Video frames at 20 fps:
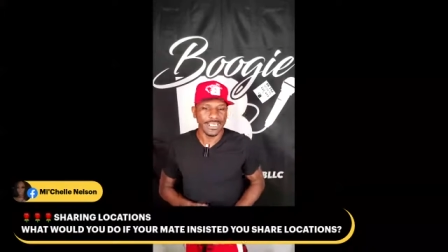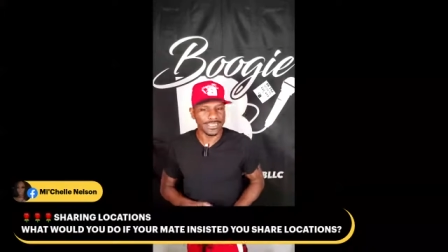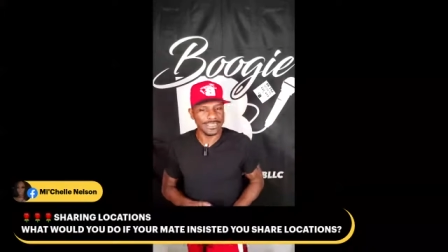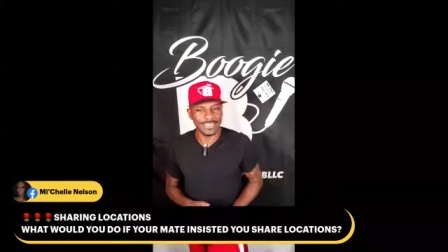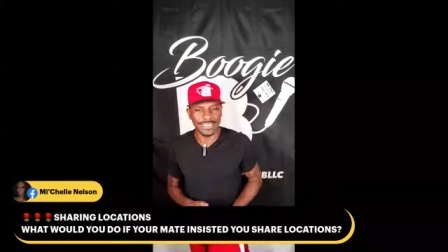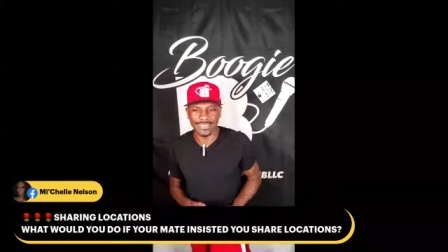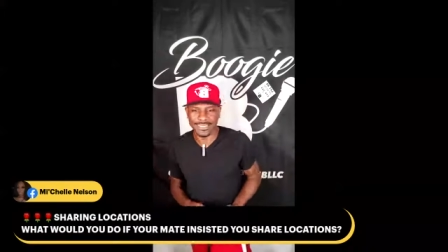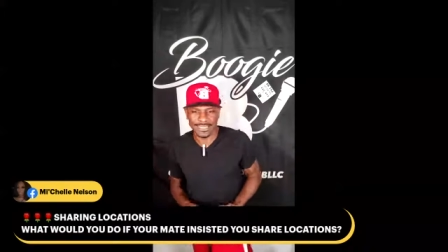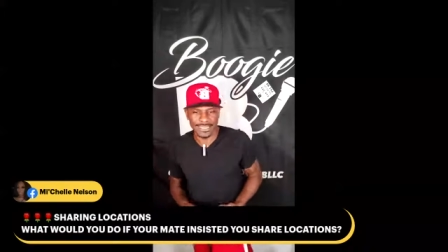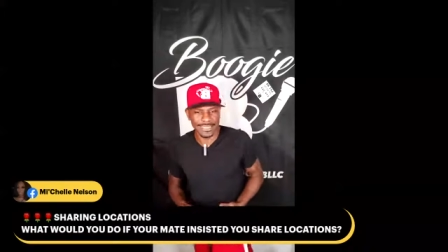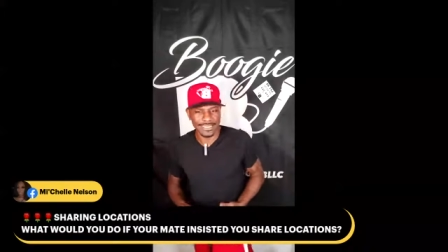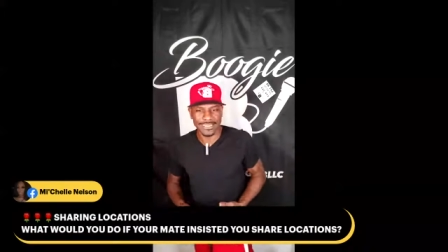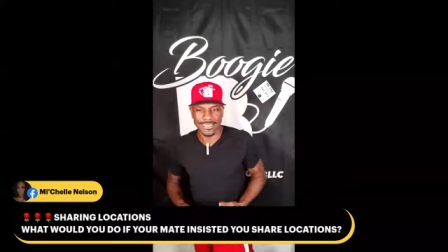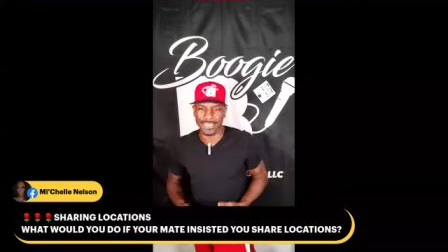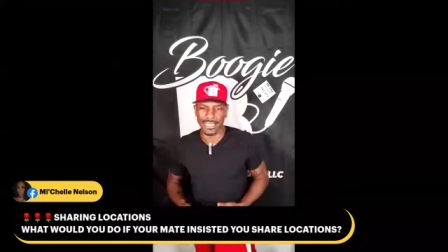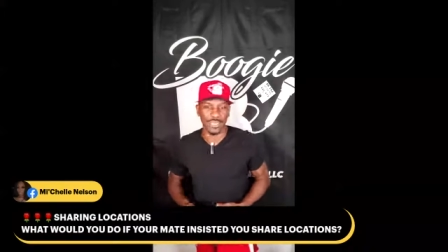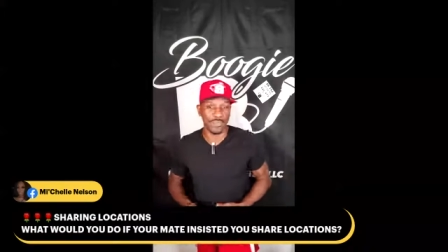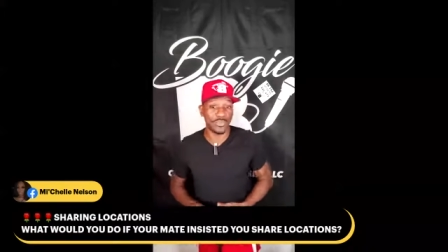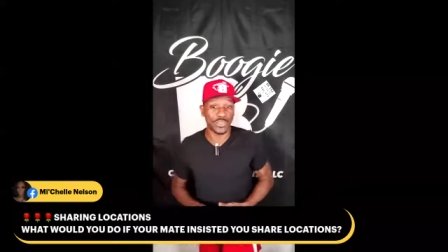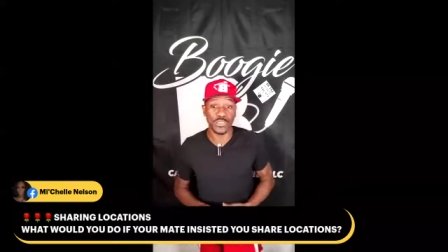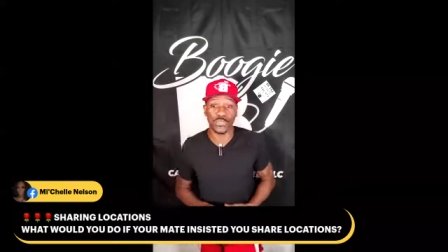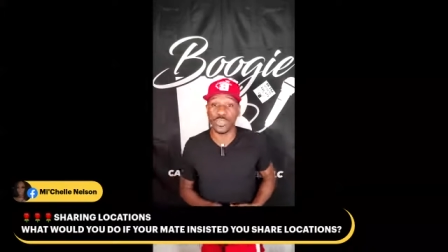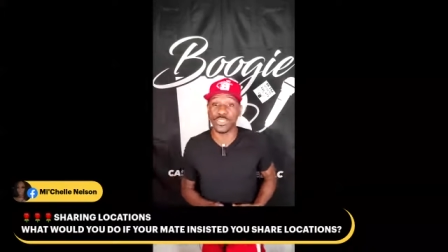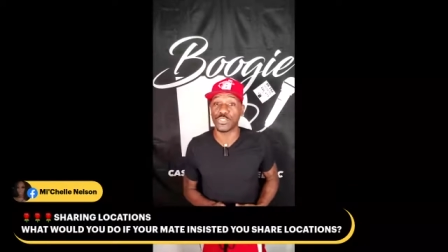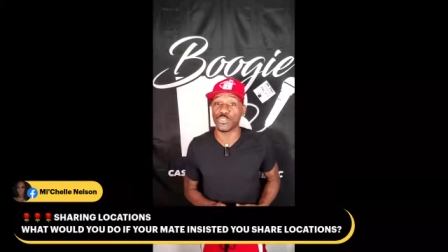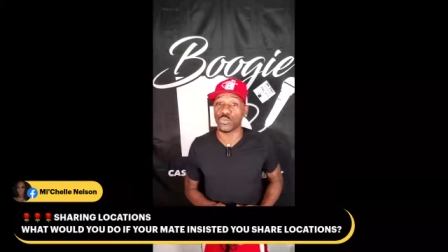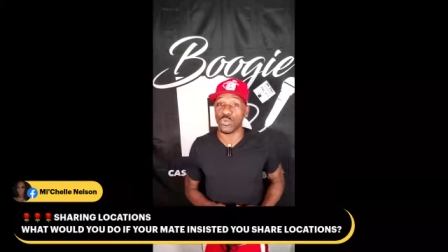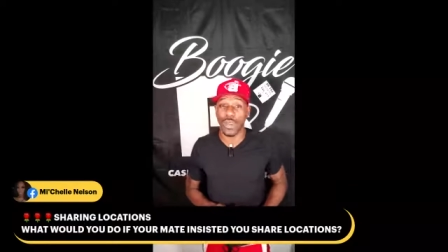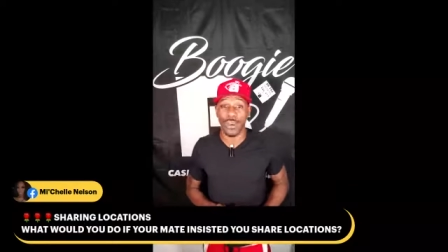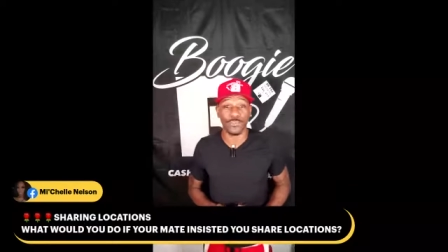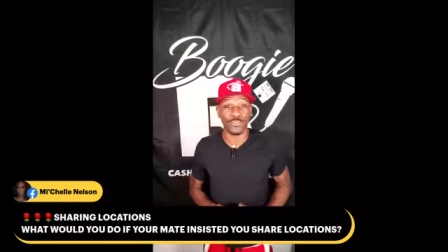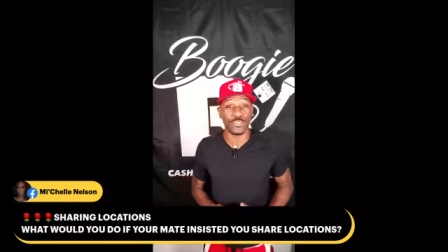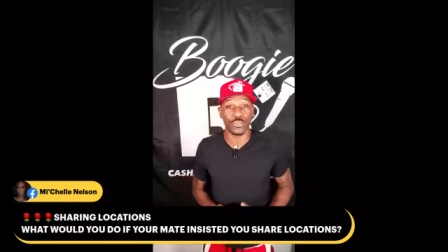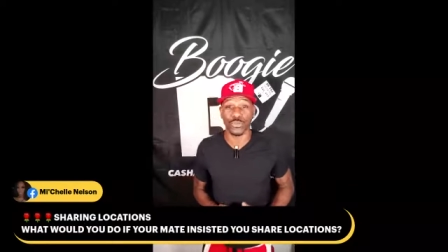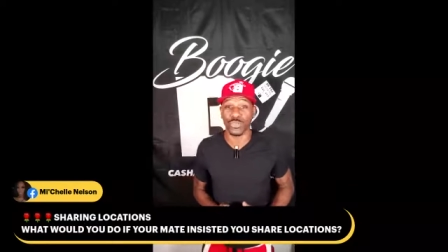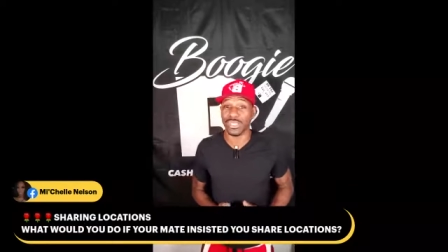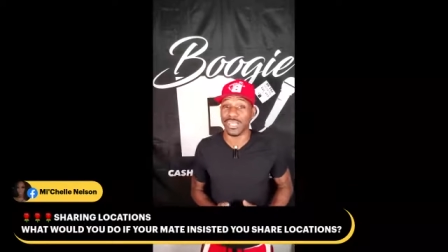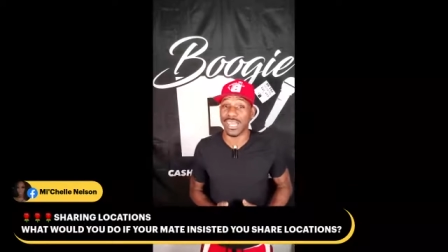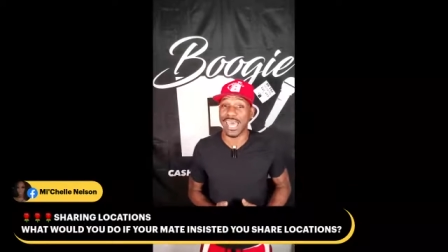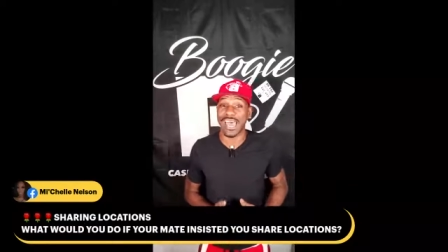Cause this is the let me stress you out
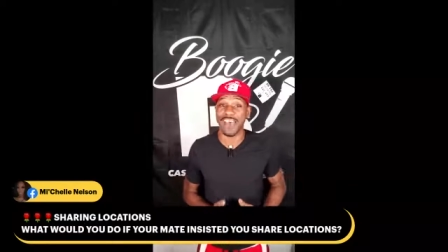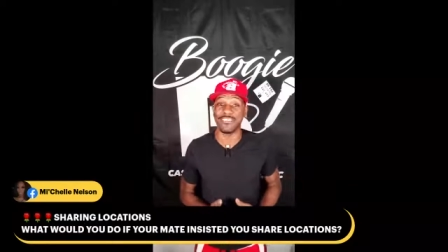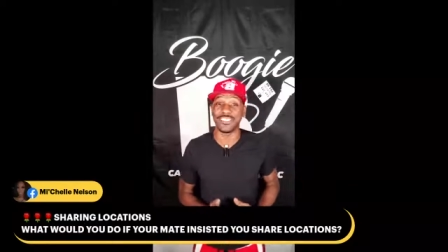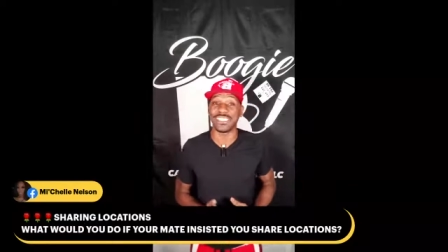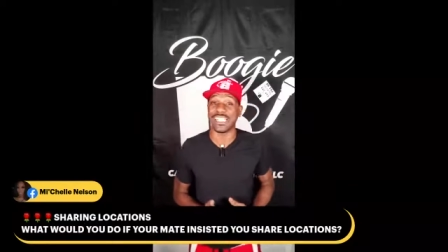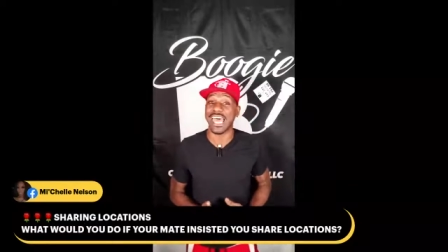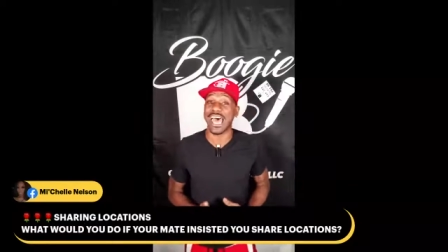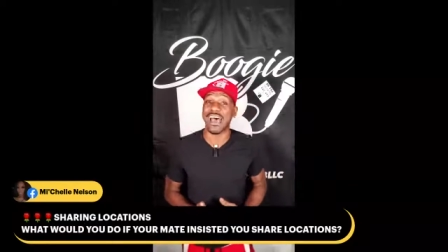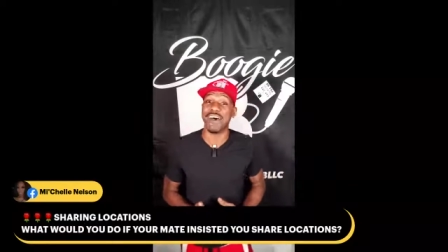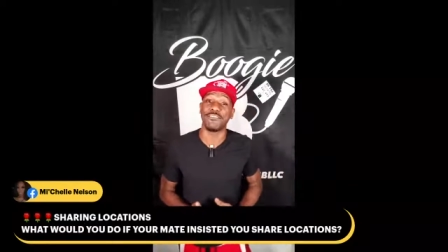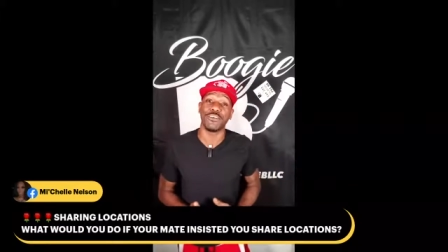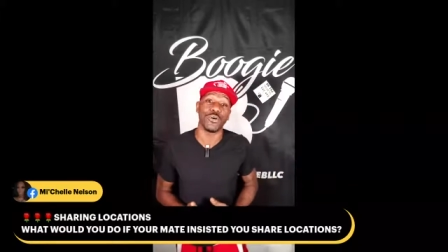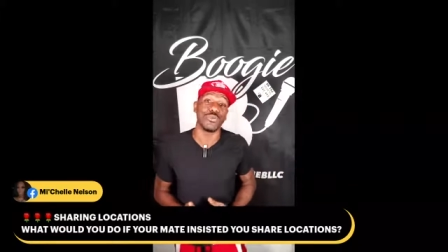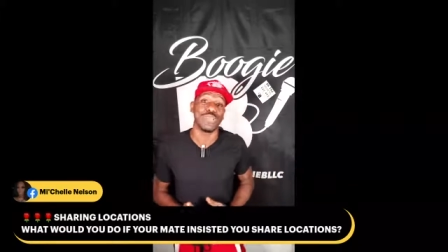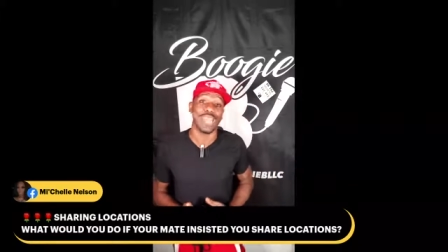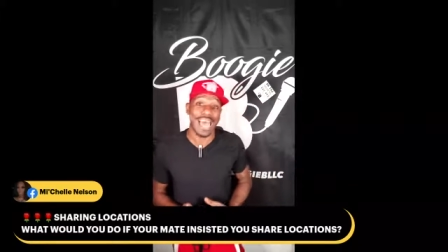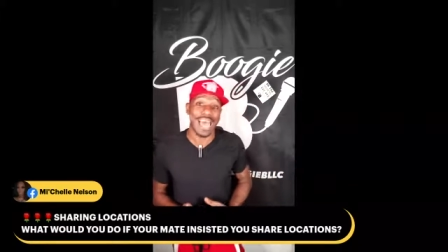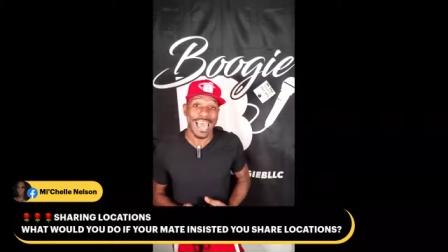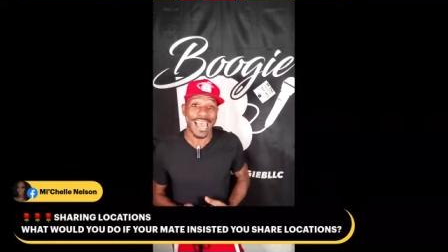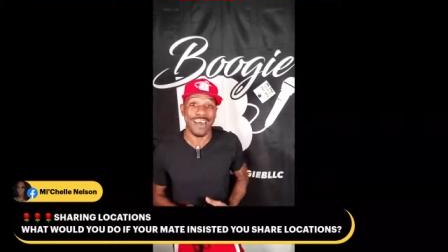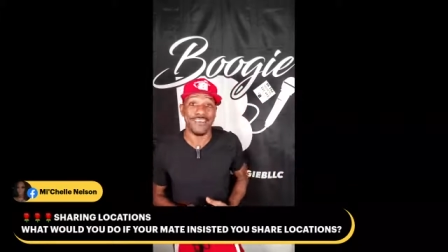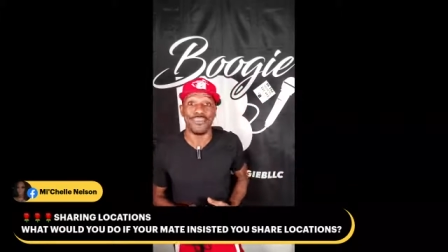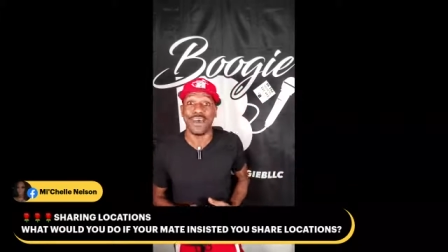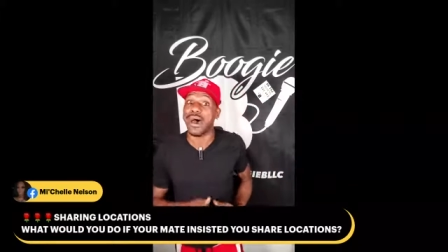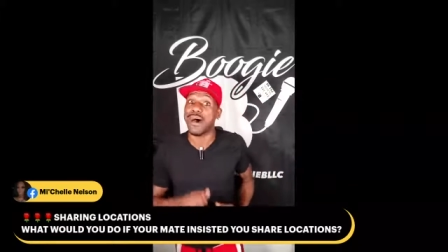show. The live is live on live.